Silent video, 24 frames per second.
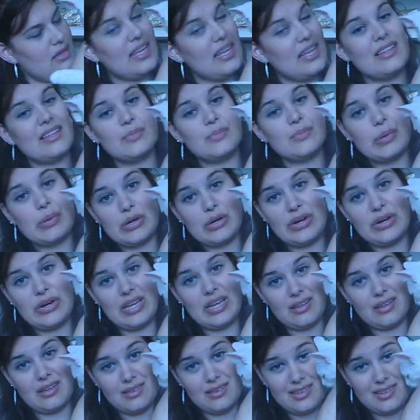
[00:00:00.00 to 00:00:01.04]
He's
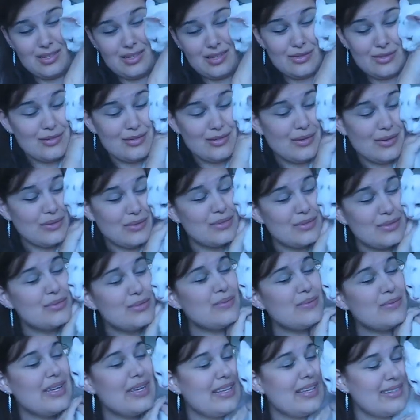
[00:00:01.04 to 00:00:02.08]
purring. It's so
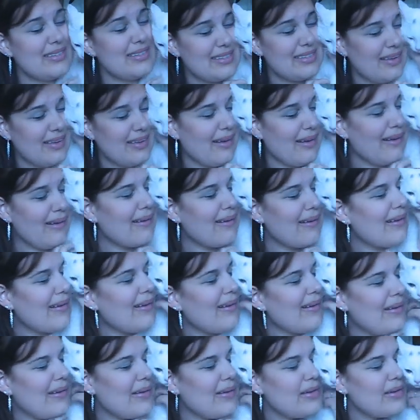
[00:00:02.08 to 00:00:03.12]
sweet.
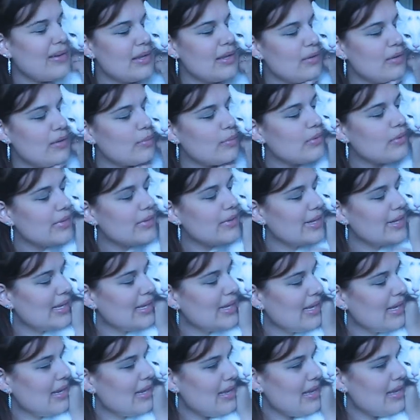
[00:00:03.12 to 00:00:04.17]
Oh, little
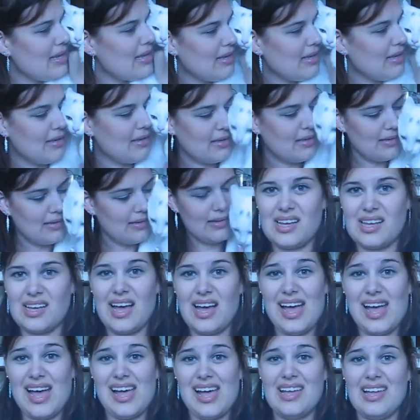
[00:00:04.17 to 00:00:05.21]
kitty.
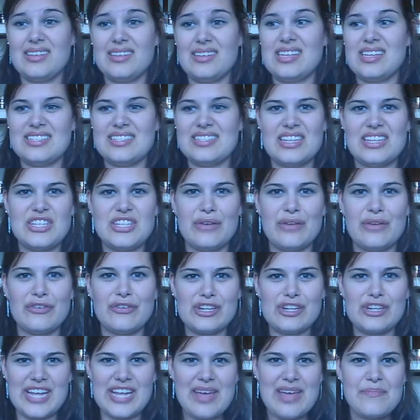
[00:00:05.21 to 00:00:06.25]
I guess that's all for
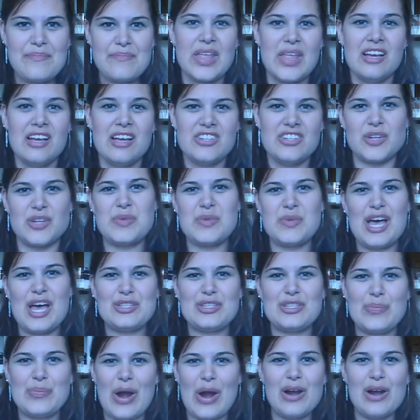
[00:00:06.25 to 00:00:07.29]
today. Check me
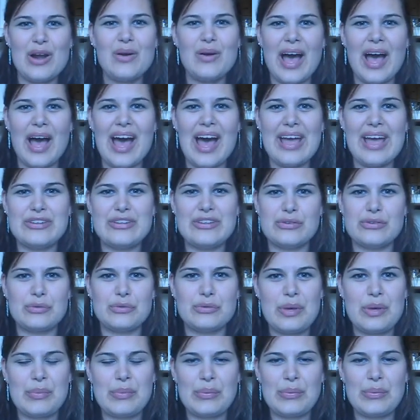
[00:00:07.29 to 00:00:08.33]
out tomorrow. I don't
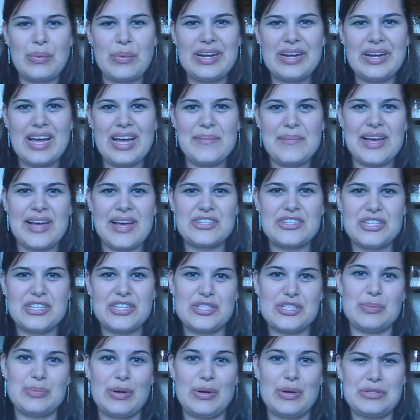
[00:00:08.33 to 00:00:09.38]
remember what I'm actually
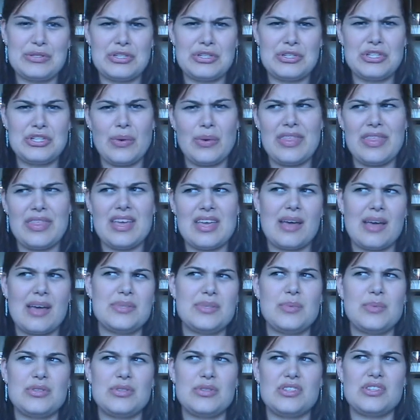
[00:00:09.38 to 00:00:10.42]
supposed to do. I think I'm
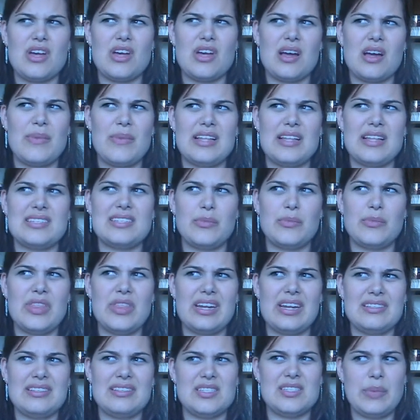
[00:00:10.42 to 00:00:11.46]
supposed to talk about someone
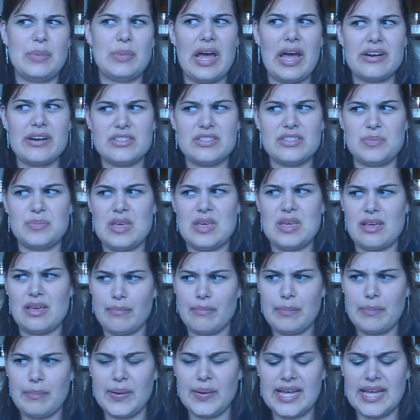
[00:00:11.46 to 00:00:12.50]
that inspires me,
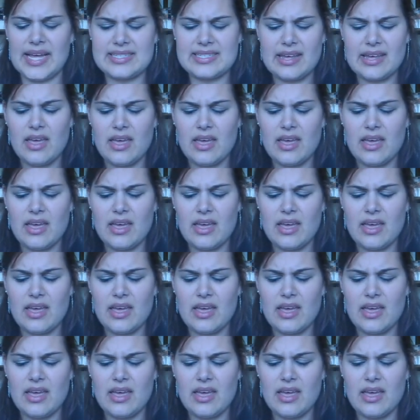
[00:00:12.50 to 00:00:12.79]
but